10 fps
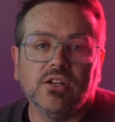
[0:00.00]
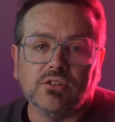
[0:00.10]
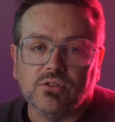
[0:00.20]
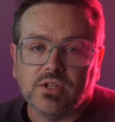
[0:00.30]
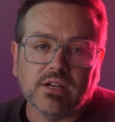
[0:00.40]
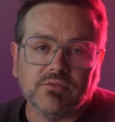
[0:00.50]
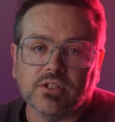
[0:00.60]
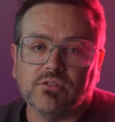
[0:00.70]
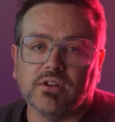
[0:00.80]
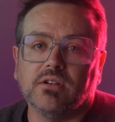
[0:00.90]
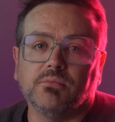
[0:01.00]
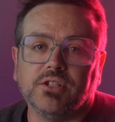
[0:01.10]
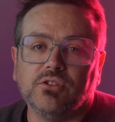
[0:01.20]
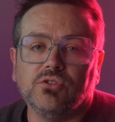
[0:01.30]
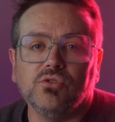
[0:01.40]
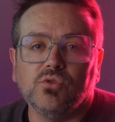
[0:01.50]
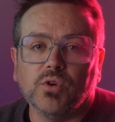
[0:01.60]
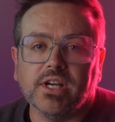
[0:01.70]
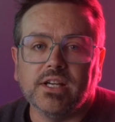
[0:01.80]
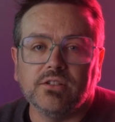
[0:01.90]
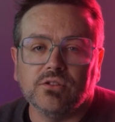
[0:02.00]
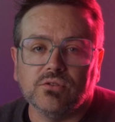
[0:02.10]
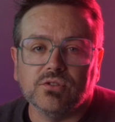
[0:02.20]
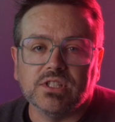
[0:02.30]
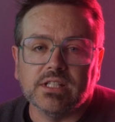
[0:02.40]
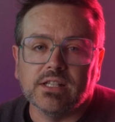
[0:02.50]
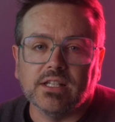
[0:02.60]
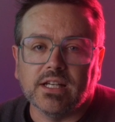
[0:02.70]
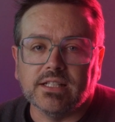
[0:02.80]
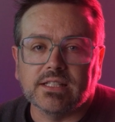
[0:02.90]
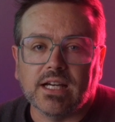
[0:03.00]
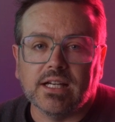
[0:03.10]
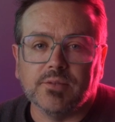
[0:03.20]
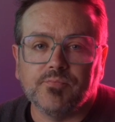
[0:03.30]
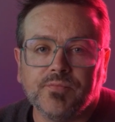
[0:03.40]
You have an incredibly new way to see the night sky.